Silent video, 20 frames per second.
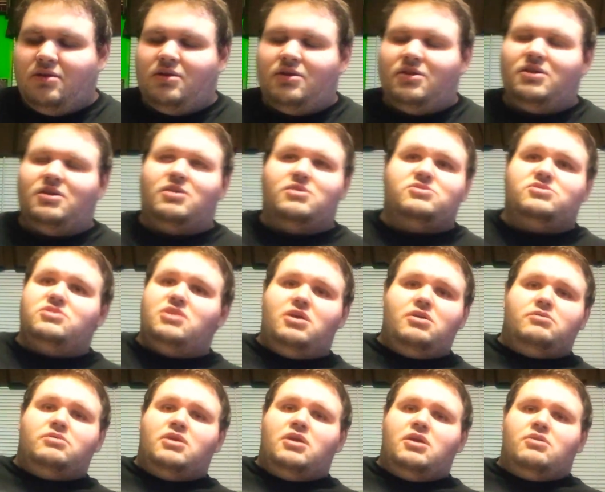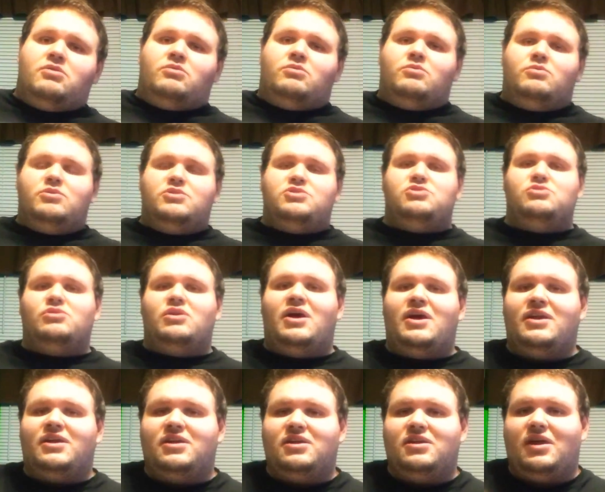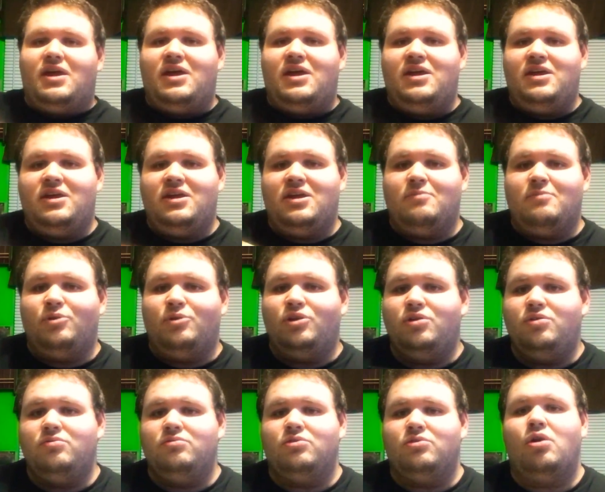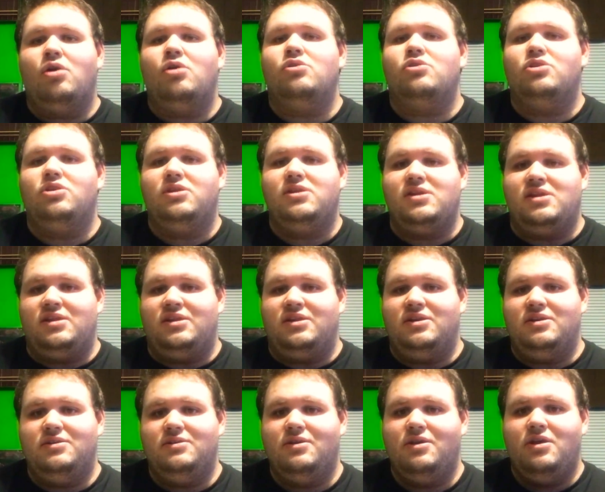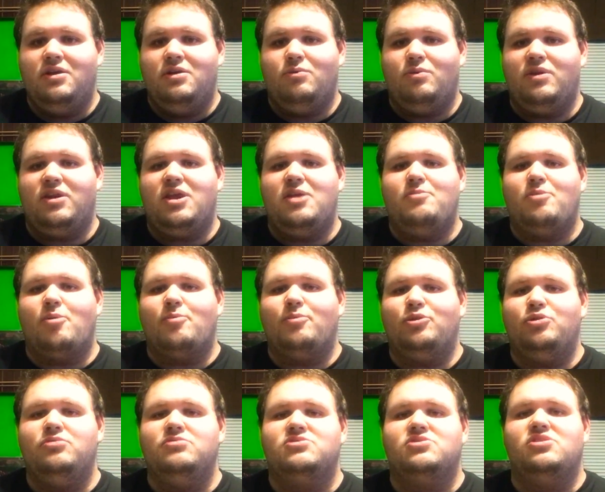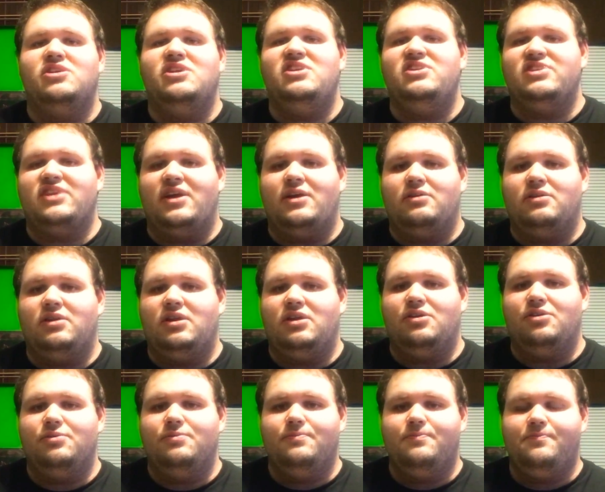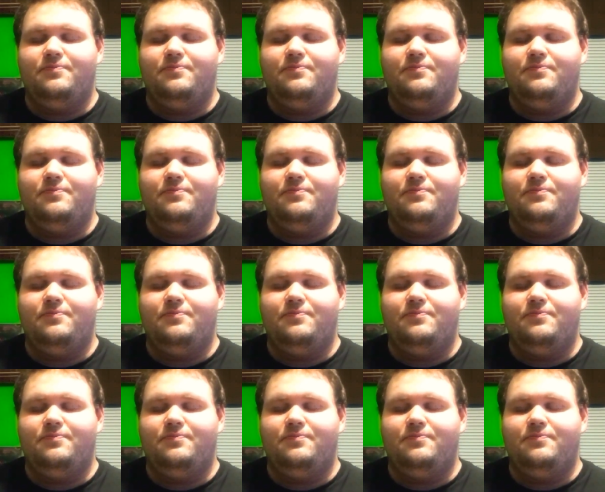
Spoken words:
And he goes, No, would you like a balloon? They're all clean. We keep our balloons clean down here."